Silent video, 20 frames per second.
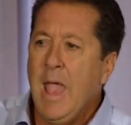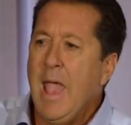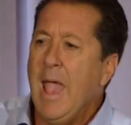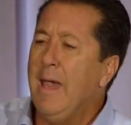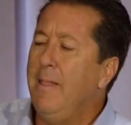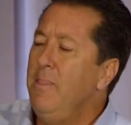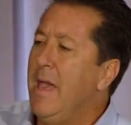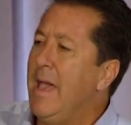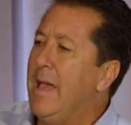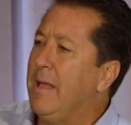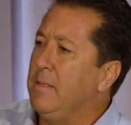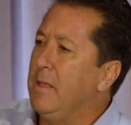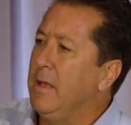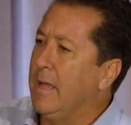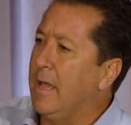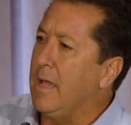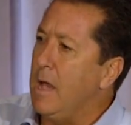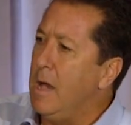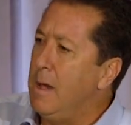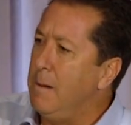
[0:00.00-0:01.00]
And that the
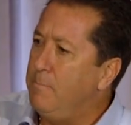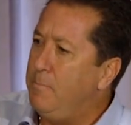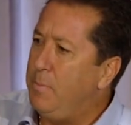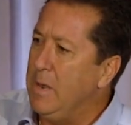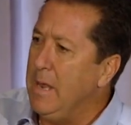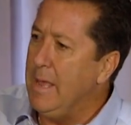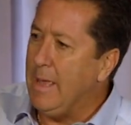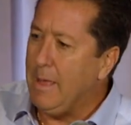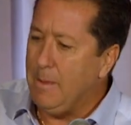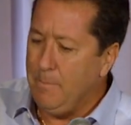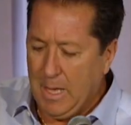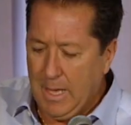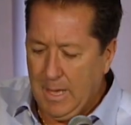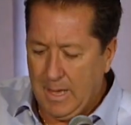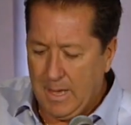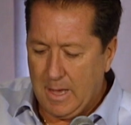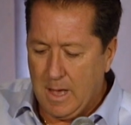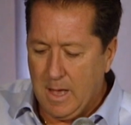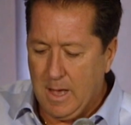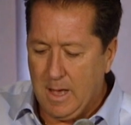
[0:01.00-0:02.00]
company
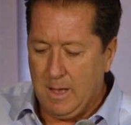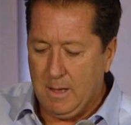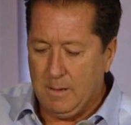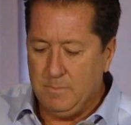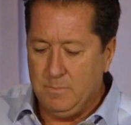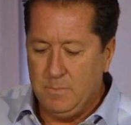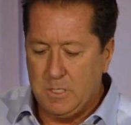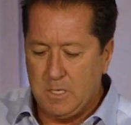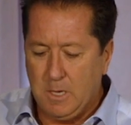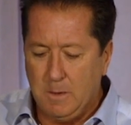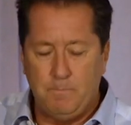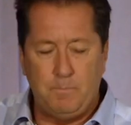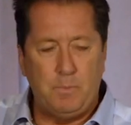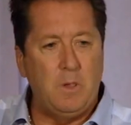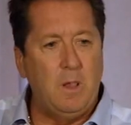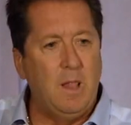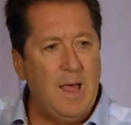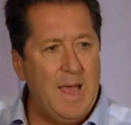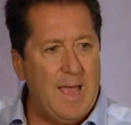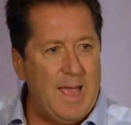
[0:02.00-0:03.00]
becomes a
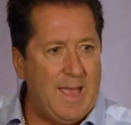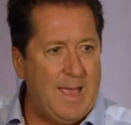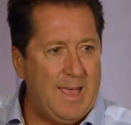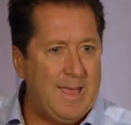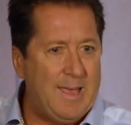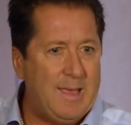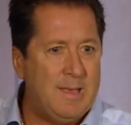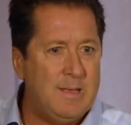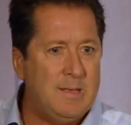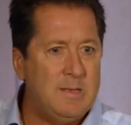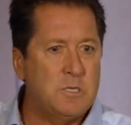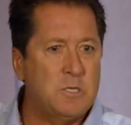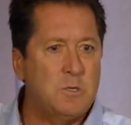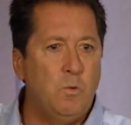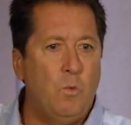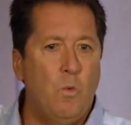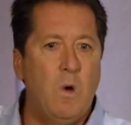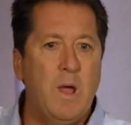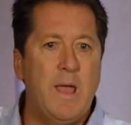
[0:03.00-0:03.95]
place